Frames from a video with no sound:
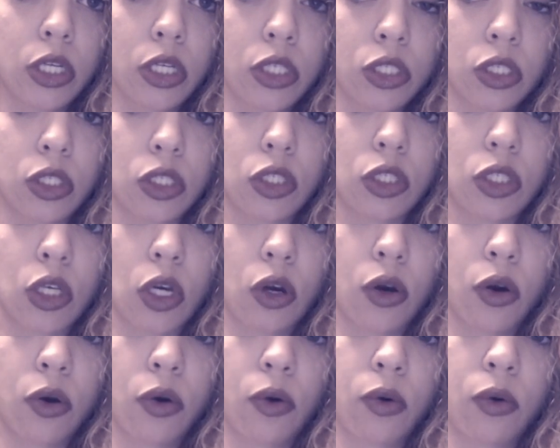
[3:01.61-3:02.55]

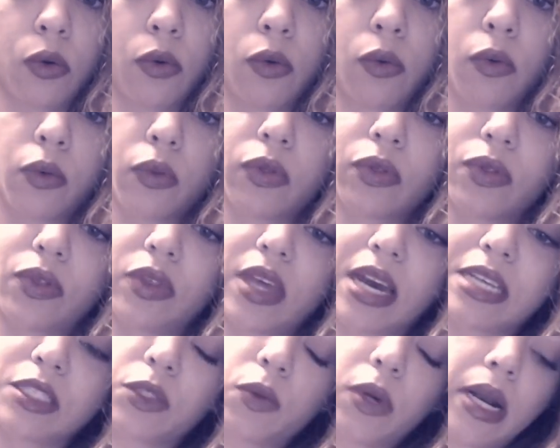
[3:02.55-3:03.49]
So
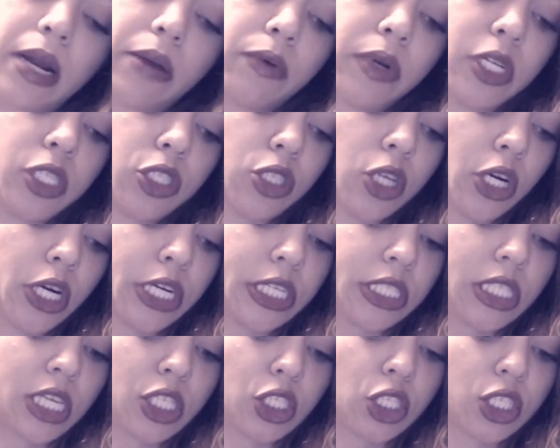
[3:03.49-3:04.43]
that's what I want to draw your
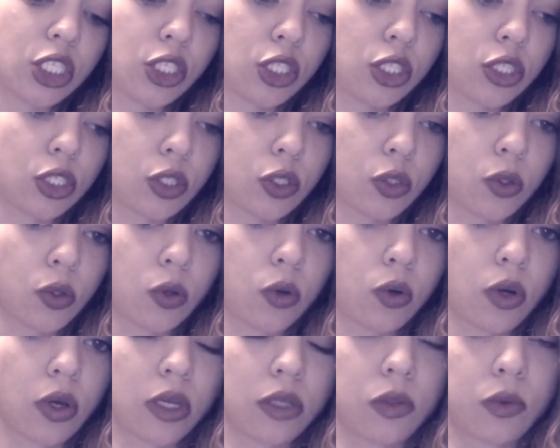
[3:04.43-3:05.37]
attention
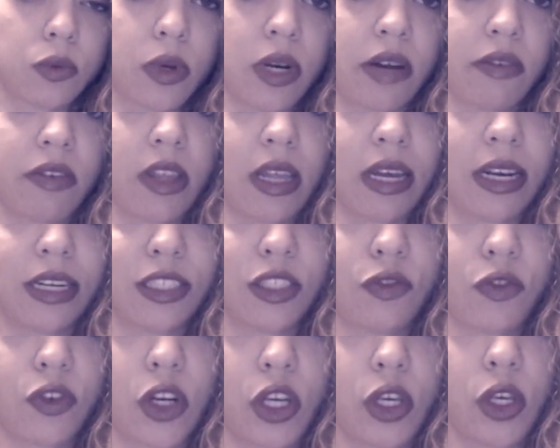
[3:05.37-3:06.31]
to, is whatever that
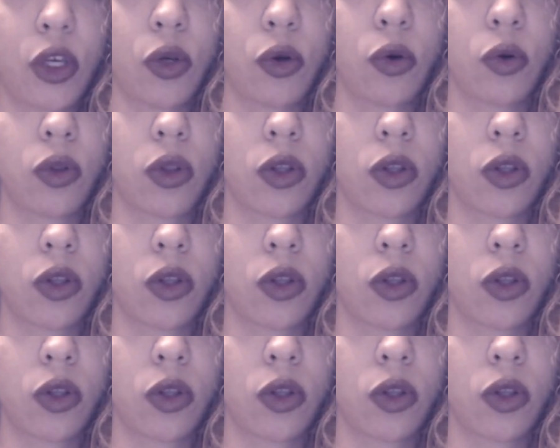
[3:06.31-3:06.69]
is for you,